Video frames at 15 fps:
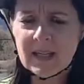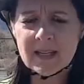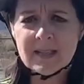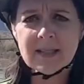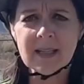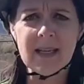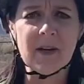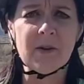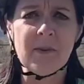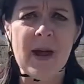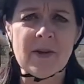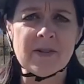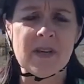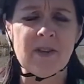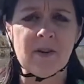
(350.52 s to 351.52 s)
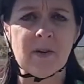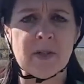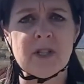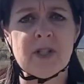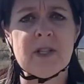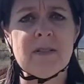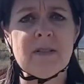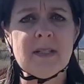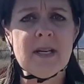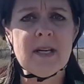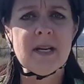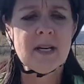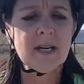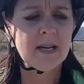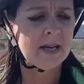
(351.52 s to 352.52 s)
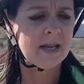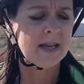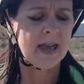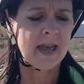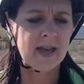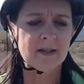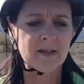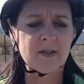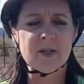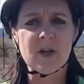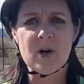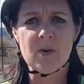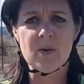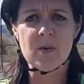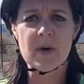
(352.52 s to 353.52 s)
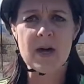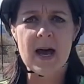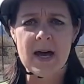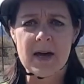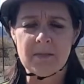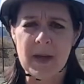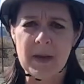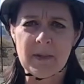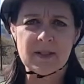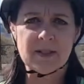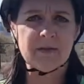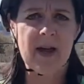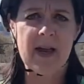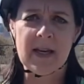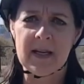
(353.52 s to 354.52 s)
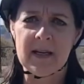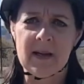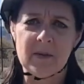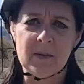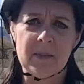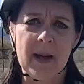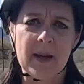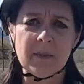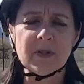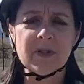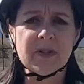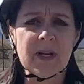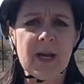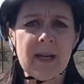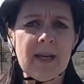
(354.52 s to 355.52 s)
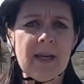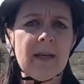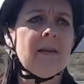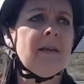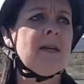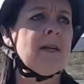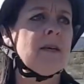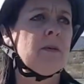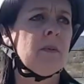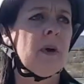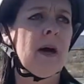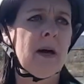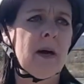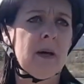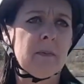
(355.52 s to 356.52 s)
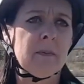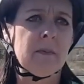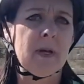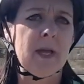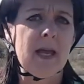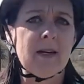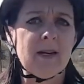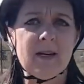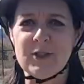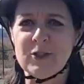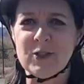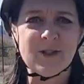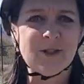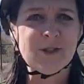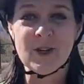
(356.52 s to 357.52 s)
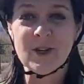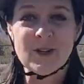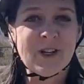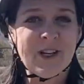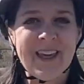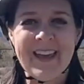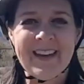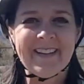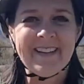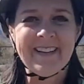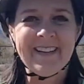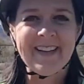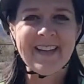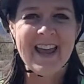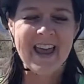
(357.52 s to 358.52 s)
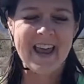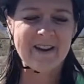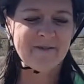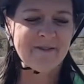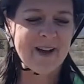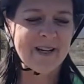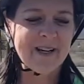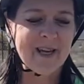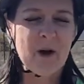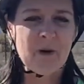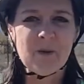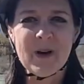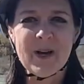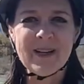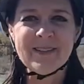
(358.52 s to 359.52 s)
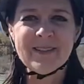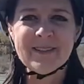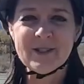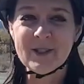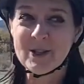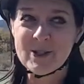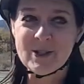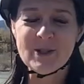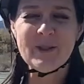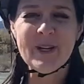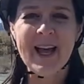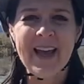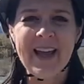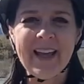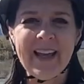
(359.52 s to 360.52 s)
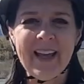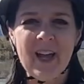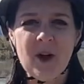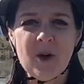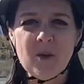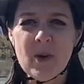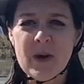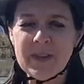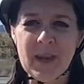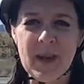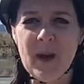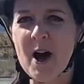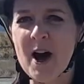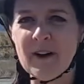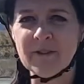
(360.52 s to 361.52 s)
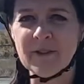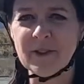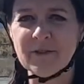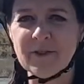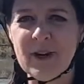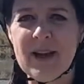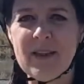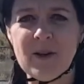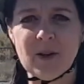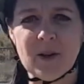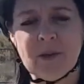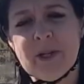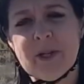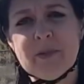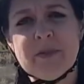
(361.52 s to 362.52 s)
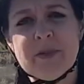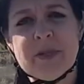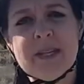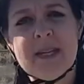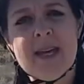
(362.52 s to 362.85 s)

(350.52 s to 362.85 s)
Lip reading: is to get around other Christians. And so maybe it's finding another Bible study and just church again. And finding out what church you like, what they offer for other groups.